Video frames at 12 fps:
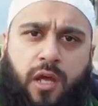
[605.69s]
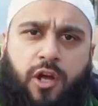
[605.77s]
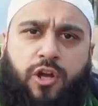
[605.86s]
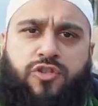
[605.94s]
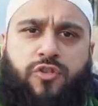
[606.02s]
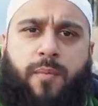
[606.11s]

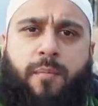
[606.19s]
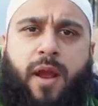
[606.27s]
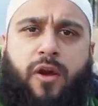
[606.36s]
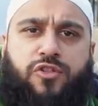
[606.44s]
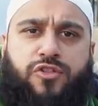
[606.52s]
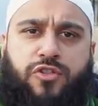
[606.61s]
Because you're
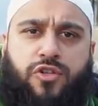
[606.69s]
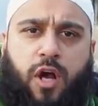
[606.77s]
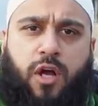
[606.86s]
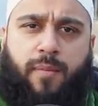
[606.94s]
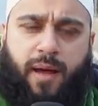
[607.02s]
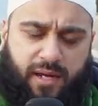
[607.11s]
embarrassed to
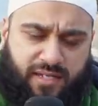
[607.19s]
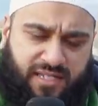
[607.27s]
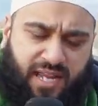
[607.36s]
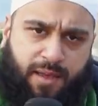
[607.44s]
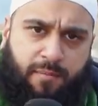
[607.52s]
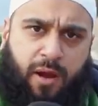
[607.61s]
talk about it.
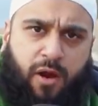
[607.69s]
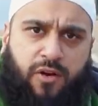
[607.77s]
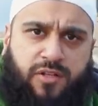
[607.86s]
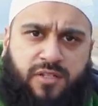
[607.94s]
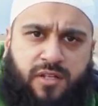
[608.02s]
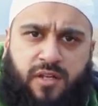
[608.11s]
Stay
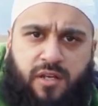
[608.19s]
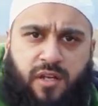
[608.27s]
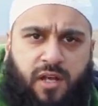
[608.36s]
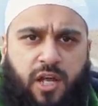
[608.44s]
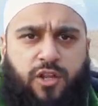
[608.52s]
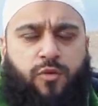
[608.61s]
embarrassed.
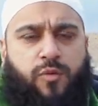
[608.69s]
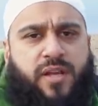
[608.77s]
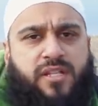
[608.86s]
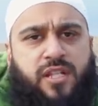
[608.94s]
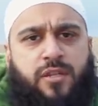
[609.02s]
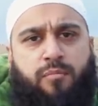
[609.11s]
The
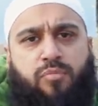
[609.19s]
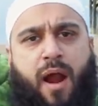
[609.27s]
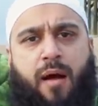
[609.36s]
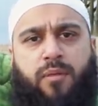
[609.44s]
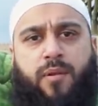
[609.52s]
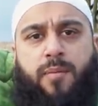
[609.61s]
reason the
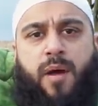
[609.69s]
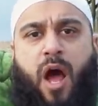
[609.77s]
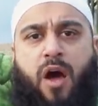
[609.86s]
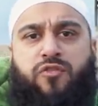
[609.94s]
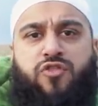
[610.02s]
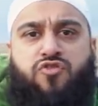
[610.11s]
problem
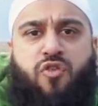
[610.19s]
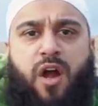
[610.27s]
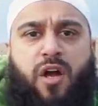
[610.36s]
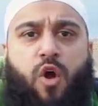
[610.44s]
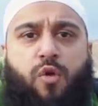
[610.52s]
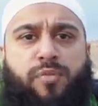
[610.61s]
of
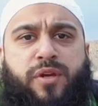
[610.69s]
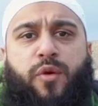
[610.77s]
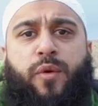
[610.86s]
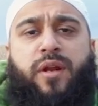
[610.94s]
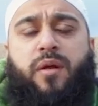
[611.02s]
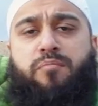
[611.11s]
drug
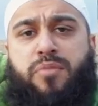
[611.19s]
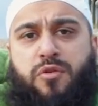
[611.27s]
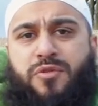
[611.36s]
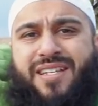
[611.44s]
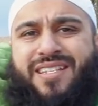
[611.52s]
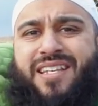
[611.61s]
opioid
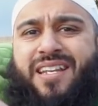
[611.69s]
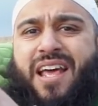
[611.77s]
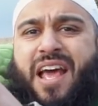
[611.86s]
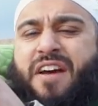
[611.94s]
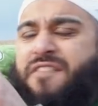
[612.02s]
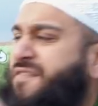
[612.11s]
abuse isn't
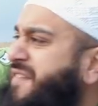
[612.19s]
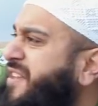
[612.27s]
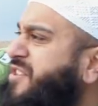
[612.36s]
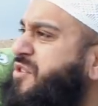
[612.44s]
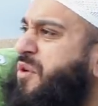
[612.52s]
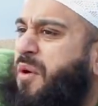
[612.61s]

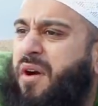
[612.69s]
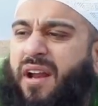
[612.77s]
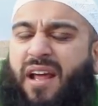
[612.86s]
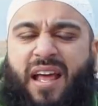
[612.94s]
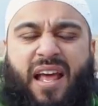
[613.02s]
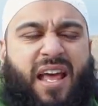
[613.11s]
fixed or,
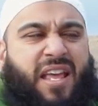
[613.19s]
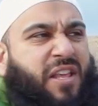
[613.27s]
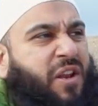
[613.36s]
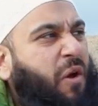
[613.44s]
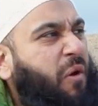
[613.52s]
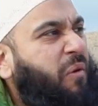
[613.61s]

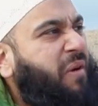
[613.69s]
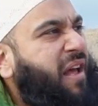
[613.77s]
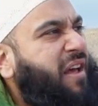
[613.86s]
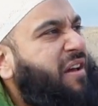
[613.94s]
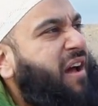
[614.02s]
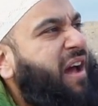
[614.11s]
you know,
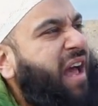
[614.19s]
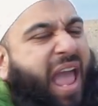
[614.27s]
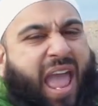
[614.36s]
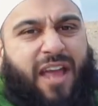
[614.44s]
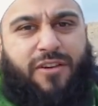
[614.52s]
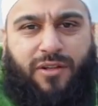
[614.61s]

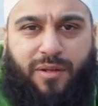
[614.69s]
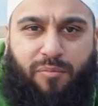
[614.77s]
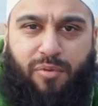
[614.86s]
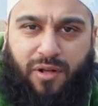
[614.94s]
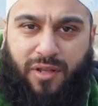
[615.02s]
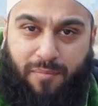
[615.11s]
handled in
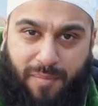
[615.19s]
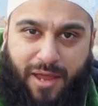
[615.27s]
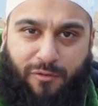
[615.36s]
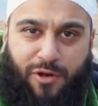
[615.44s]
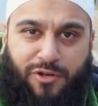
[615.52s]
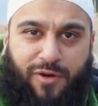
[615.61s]
Brooklyn
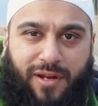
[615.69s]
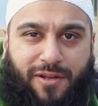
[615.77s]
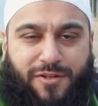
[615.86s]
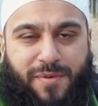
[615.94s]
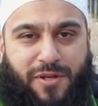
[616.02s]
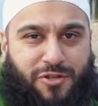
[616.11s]
Bay Ridge right
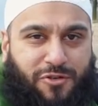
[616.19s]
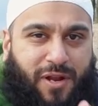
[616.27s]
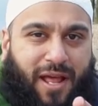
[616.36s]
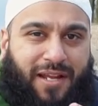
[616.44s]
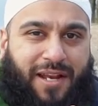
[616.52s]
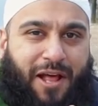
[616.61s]
now is because you're
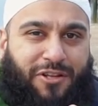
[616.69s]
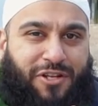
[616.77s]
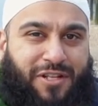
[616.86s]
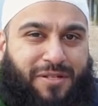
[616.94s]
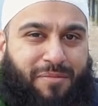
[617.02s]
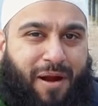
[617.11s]
not acknowledging it's a